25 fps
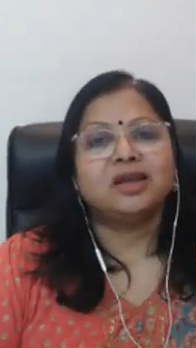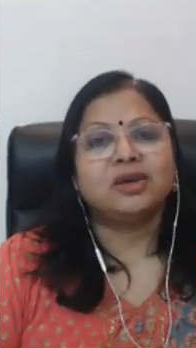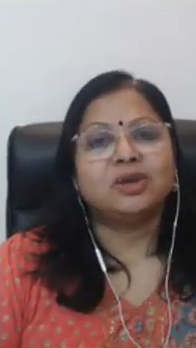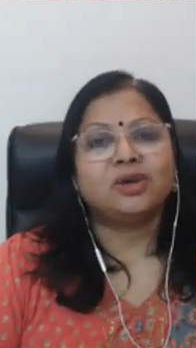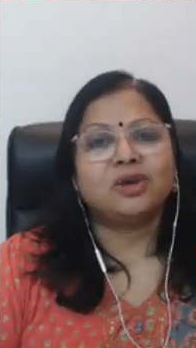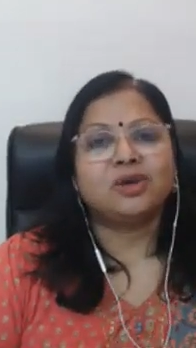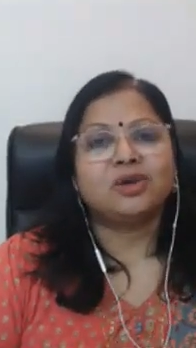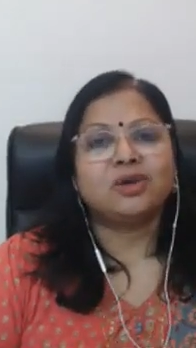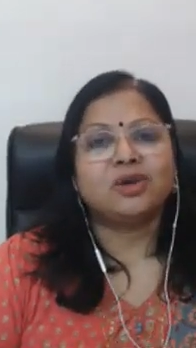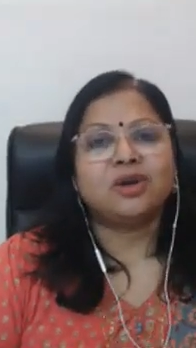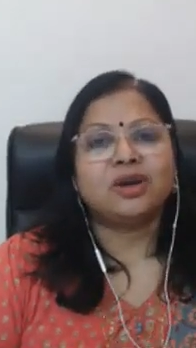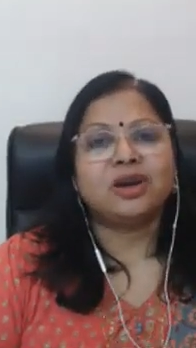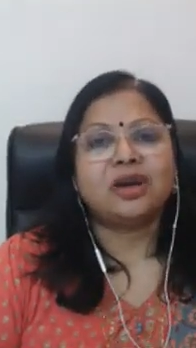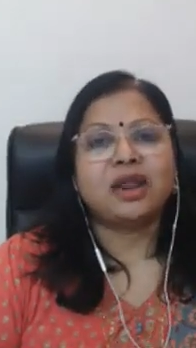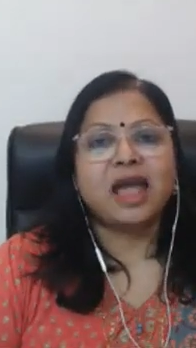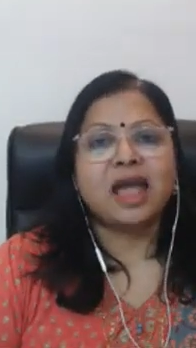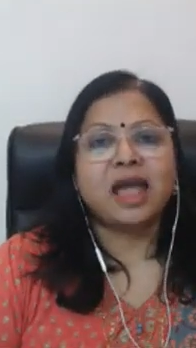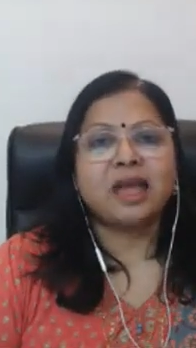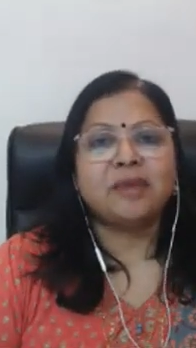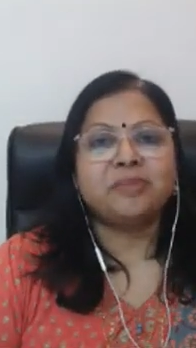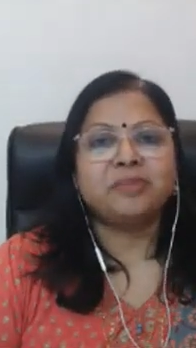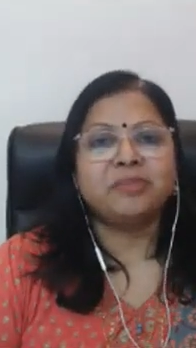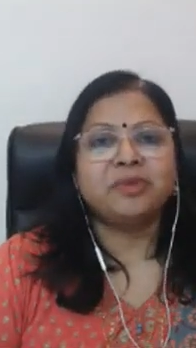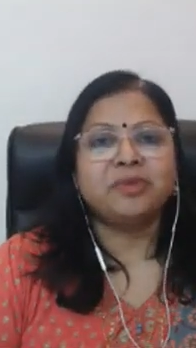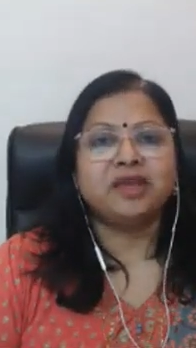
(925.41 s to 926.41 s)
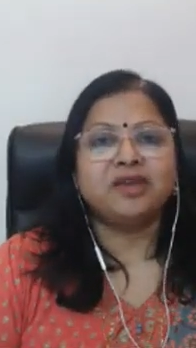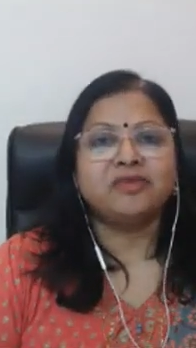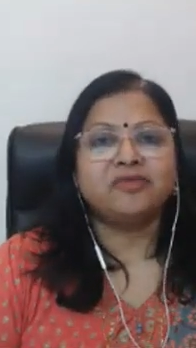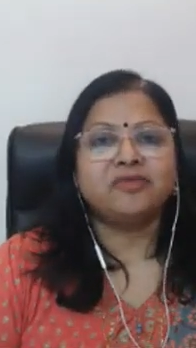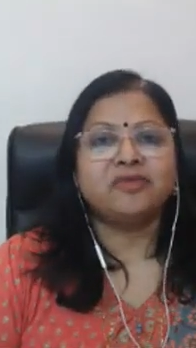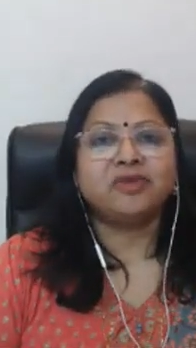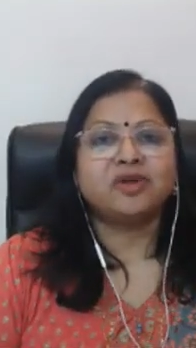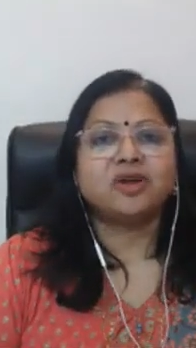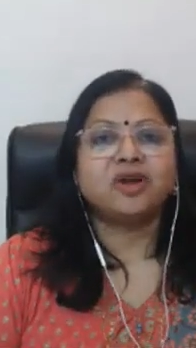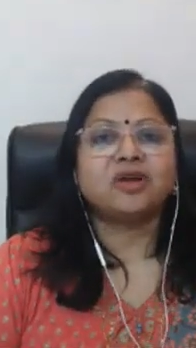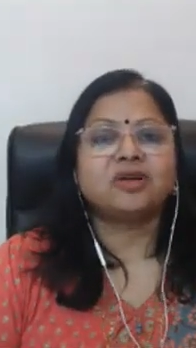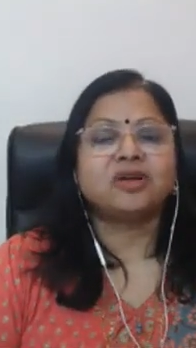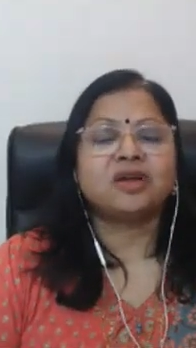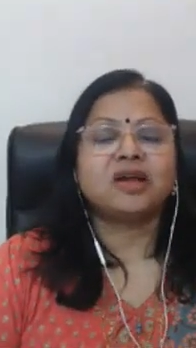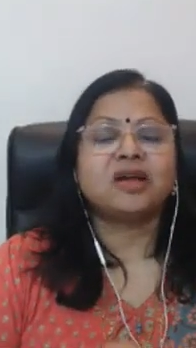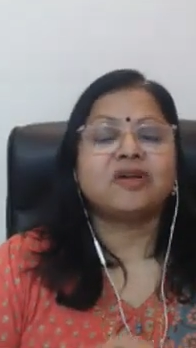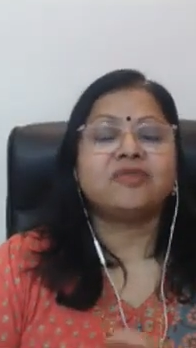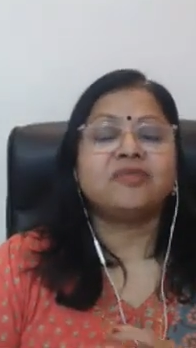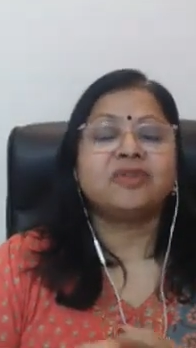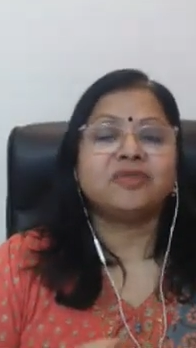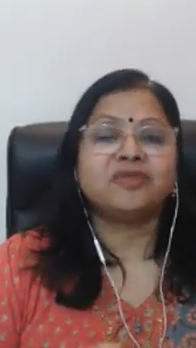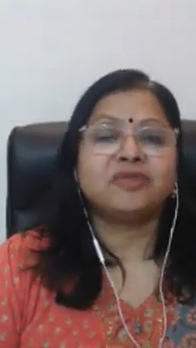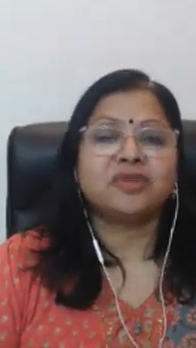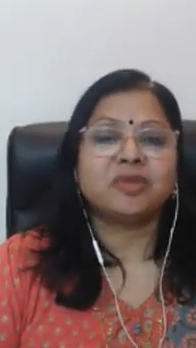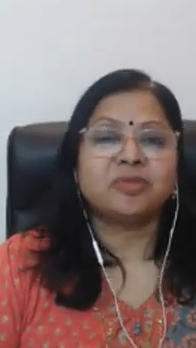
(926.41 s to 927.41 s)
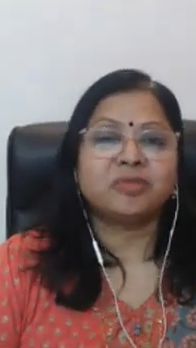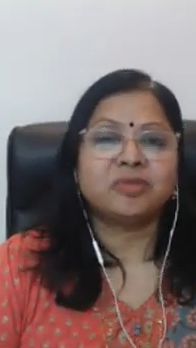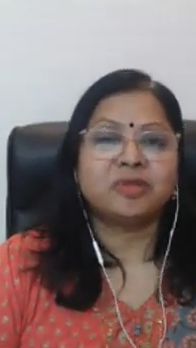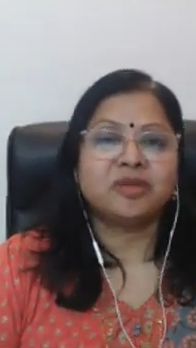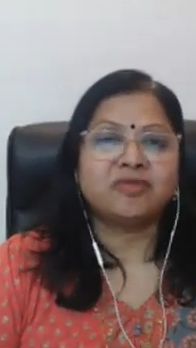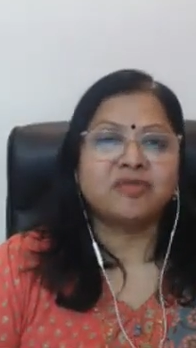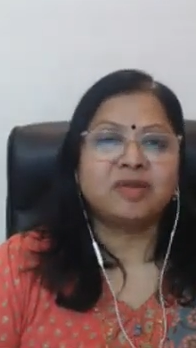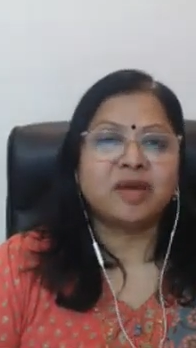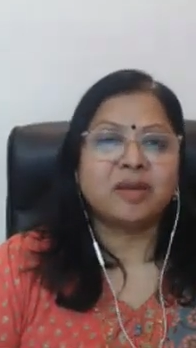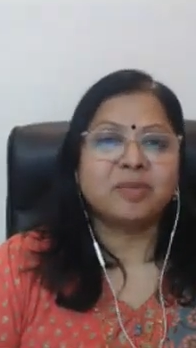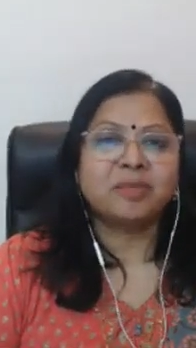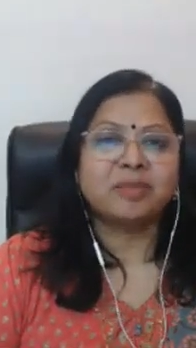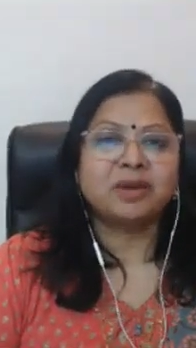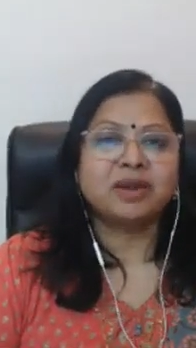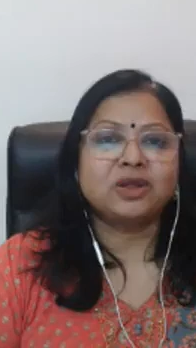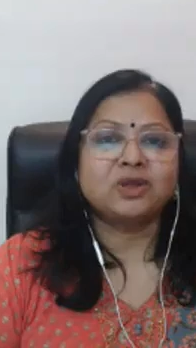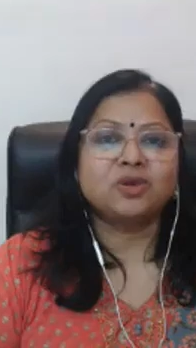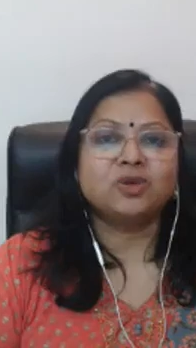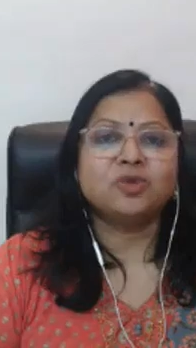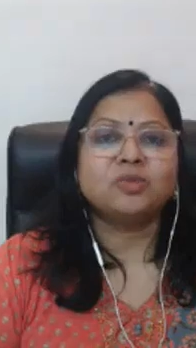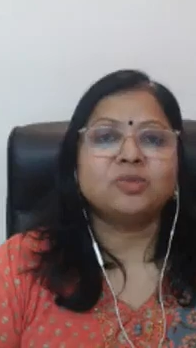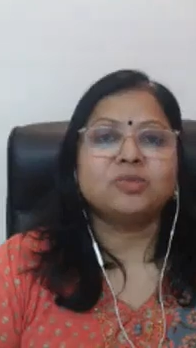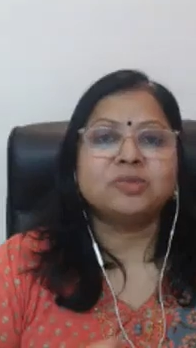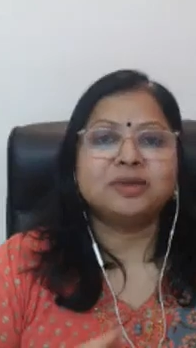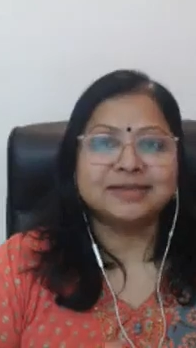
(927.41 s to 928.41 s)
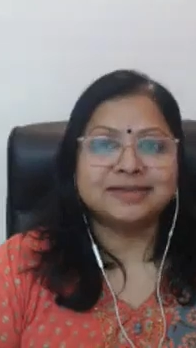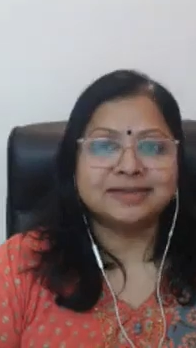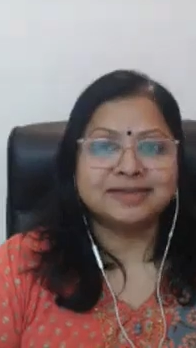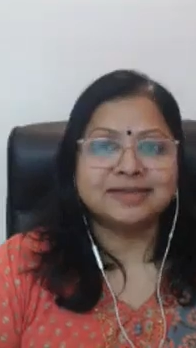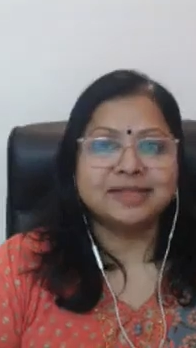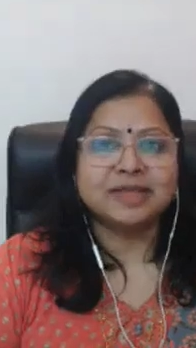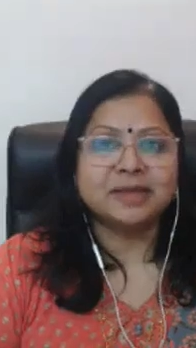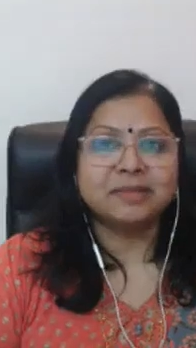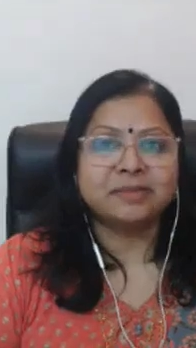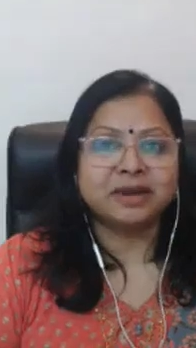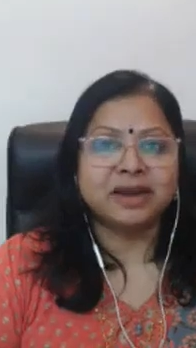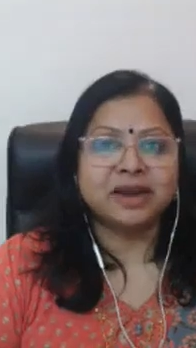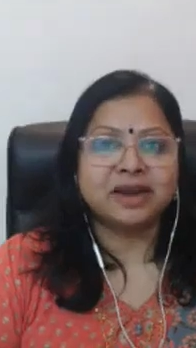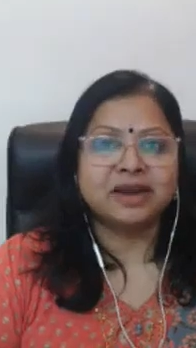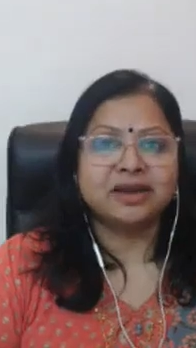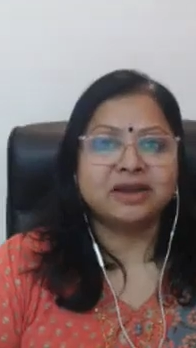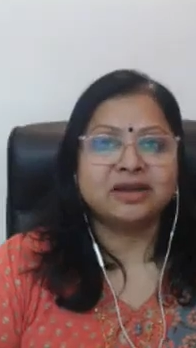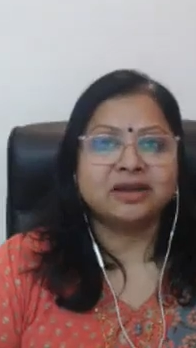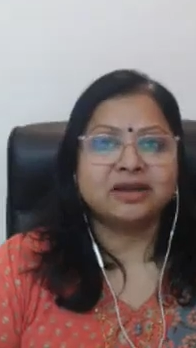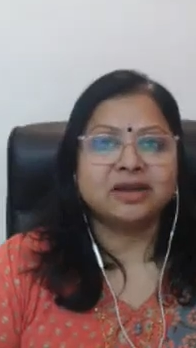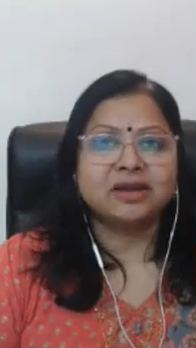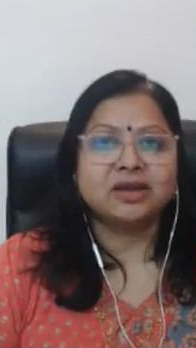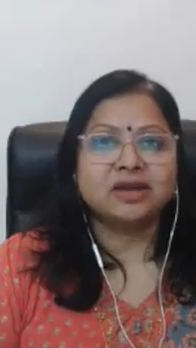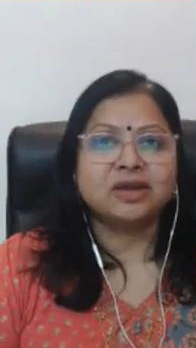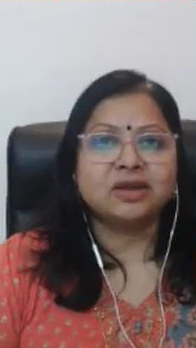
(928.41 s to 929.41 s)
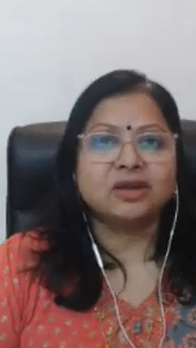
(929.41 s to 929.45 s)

You're not happy if you're away from the family. You miss them, right?